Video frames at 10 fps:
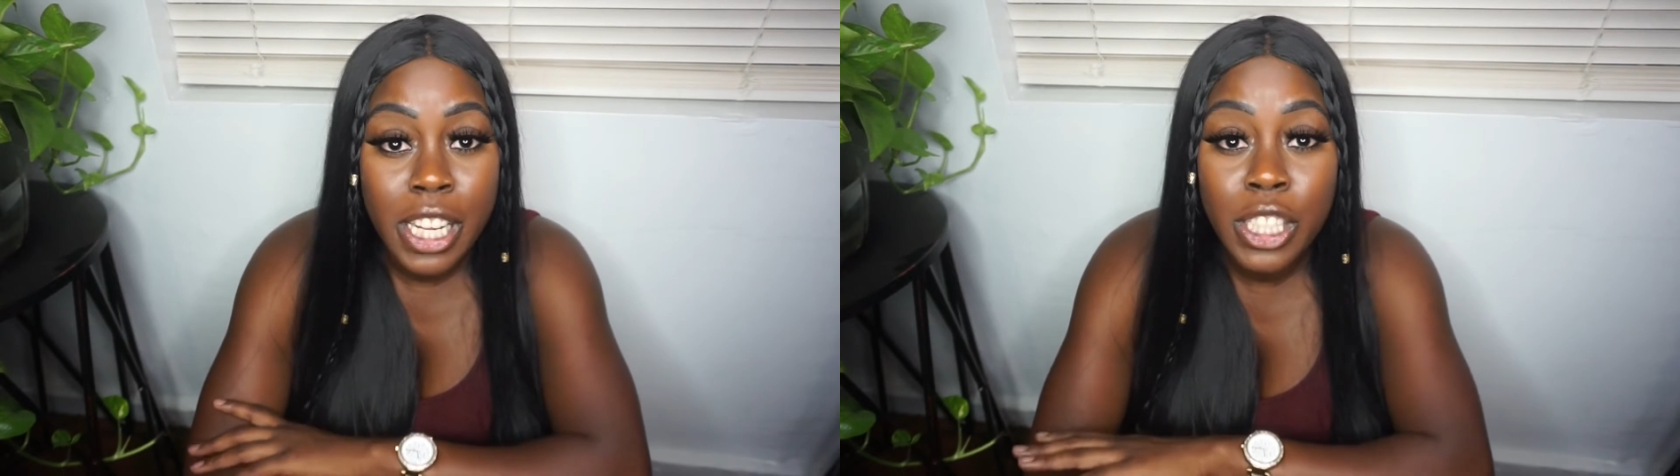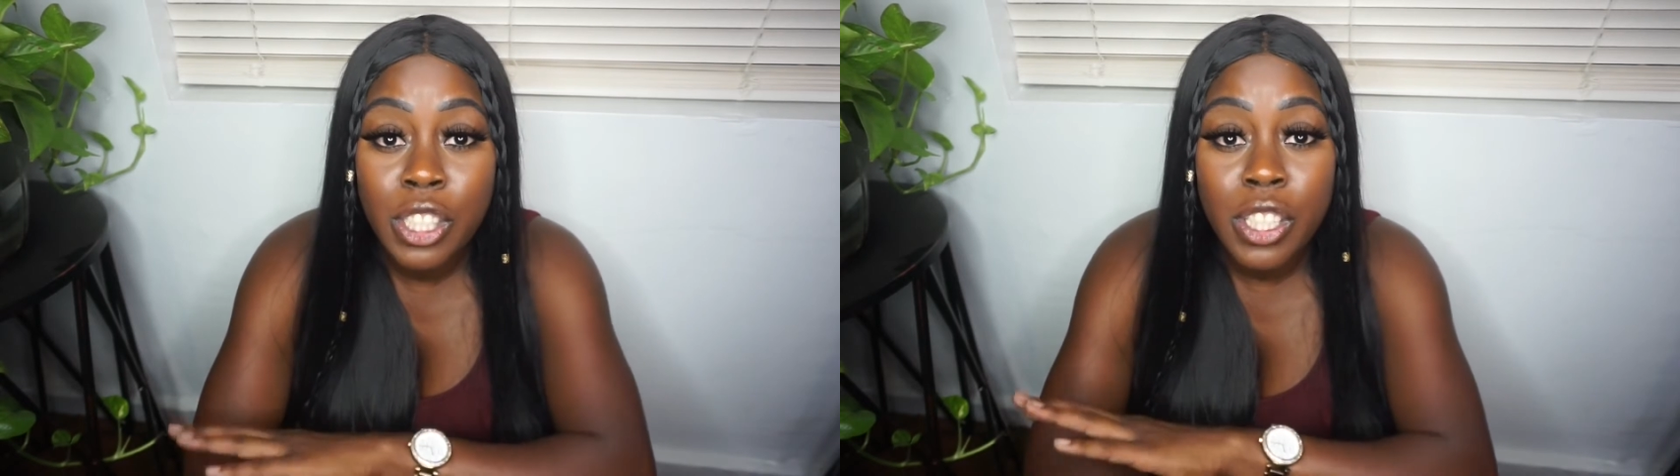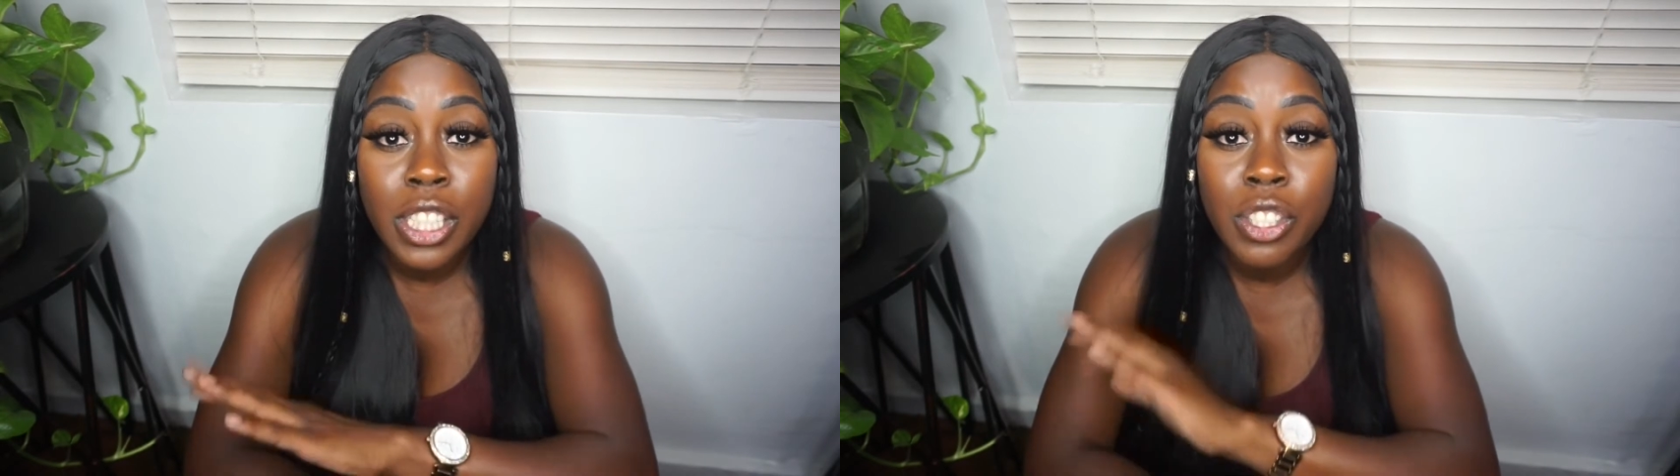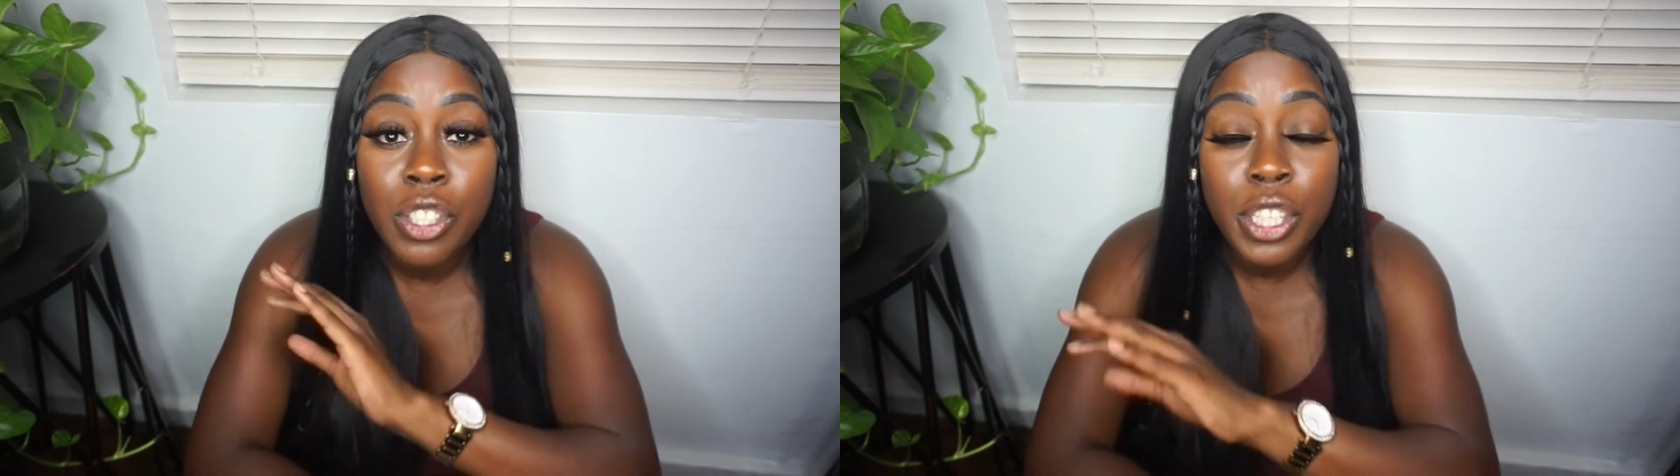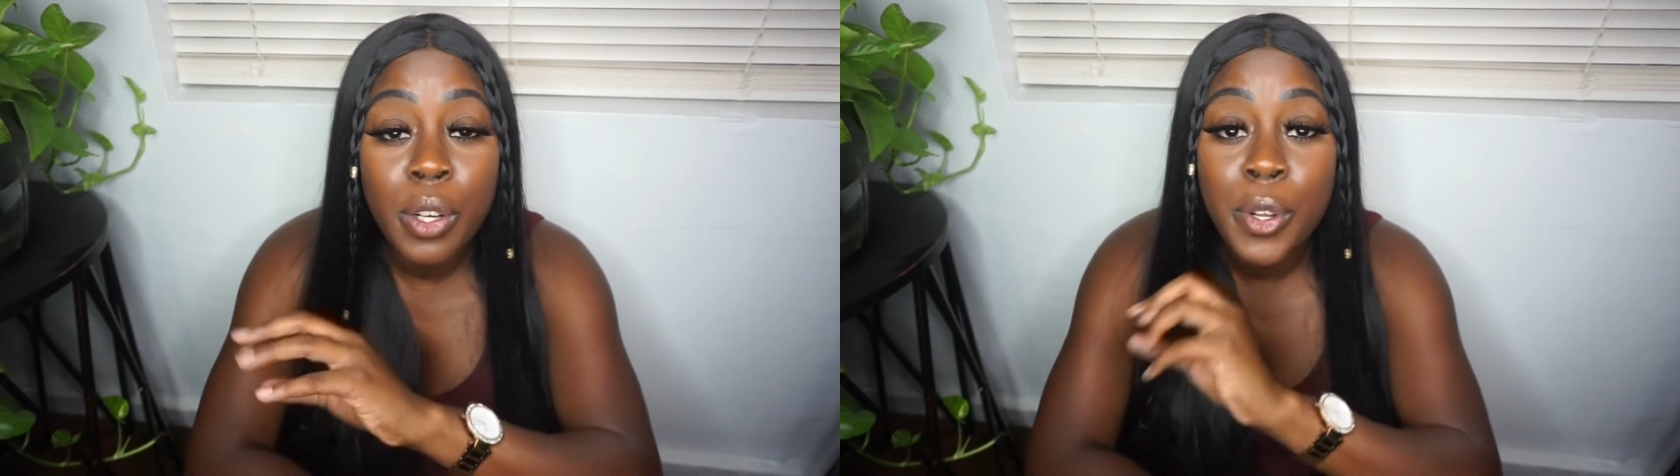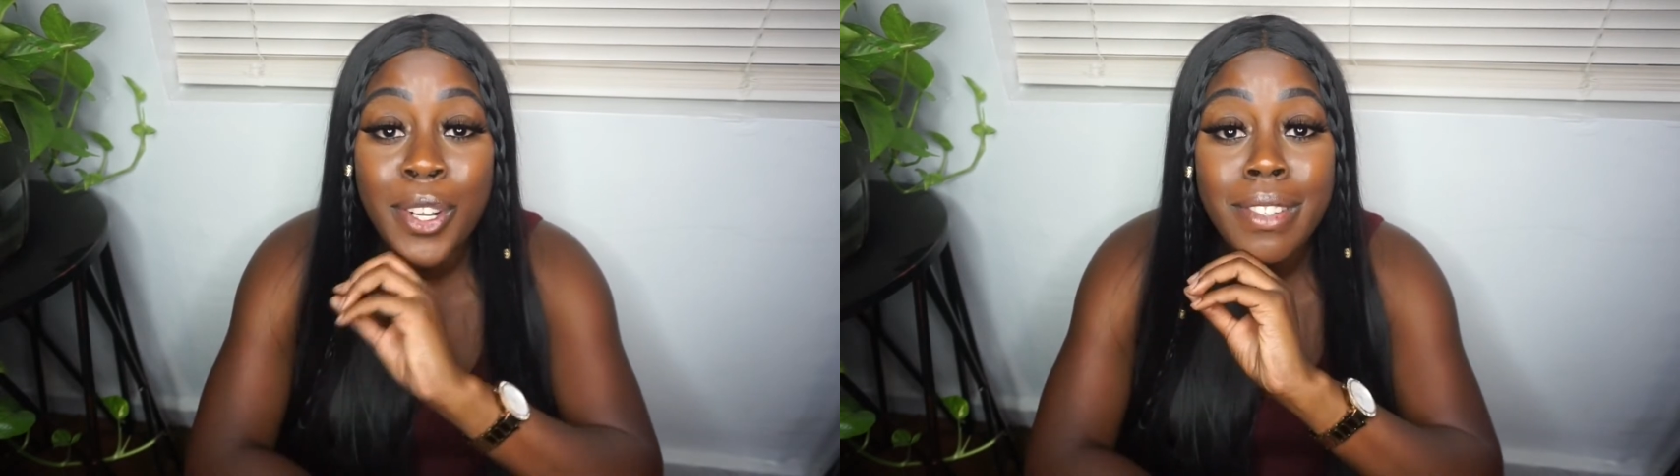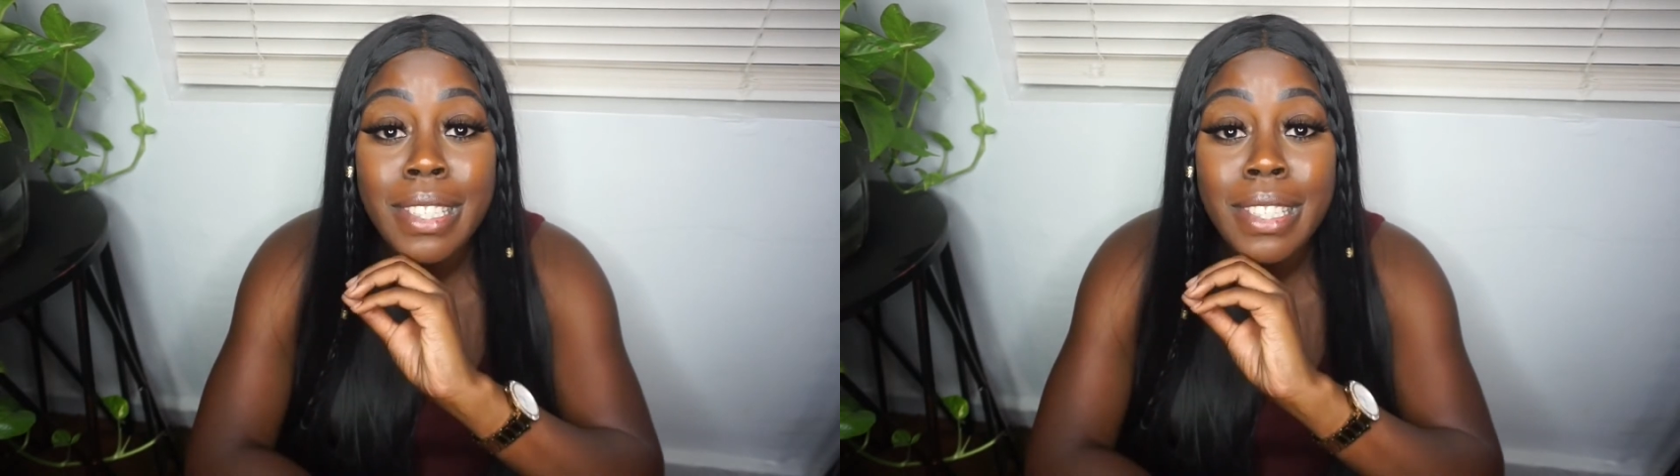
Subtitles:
It's chill. You're